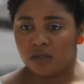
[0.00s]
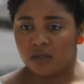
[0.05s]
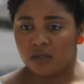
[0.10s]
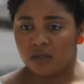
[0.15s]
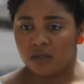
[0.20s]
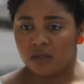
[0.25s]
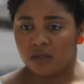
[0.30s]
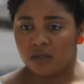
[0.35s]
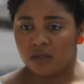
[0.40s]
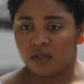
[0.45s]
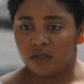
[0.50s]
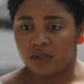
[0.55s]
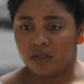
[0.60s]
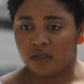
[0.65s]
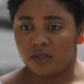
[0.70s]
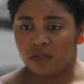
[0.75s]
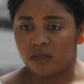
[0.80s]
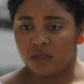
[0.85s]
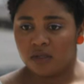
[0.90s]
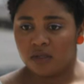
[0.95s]

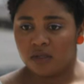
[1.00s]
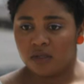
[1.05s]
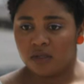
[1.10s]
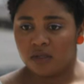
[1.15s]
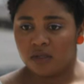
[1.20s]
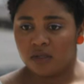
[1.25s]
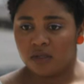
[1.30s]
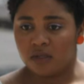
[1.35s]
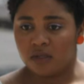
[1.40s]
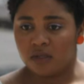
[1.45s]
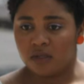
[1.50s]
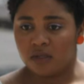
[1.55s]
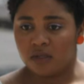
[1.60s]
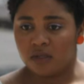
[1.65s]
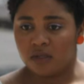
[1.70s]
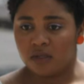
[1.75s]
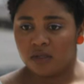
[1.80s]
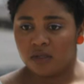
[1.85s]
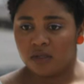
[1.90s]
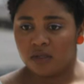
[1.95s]

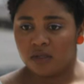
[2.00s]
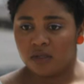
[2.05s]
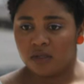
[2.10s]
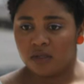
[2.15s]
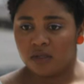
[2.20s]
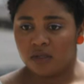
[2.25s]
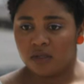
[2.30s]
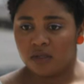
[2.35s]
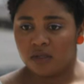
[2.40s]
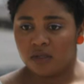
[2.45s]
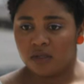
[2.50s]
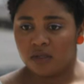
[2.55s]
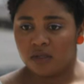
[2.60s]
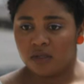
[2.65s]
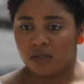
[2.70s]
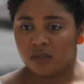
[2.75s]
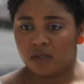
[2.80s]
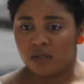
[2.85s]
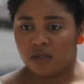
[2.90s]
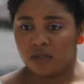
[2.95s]

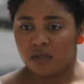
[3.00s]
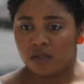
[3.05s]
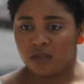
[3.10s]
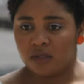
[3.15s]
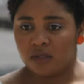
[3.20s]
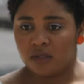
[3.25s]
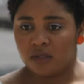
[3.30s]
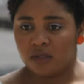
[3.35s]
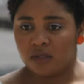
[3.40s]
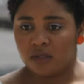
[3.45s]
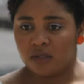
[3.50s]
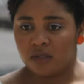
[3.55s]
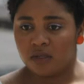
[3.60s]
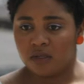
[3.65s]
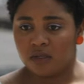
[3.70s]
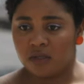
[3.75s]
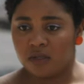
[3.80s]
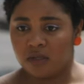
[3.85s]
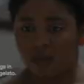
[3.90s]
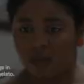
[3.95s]

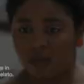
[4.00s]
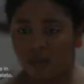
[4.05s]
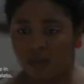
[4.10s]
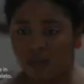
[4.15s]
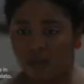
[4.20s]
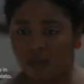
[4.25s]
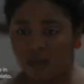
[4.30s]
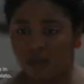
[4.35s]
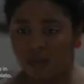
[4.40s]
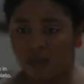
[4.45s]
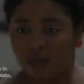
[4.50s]
(not speaking)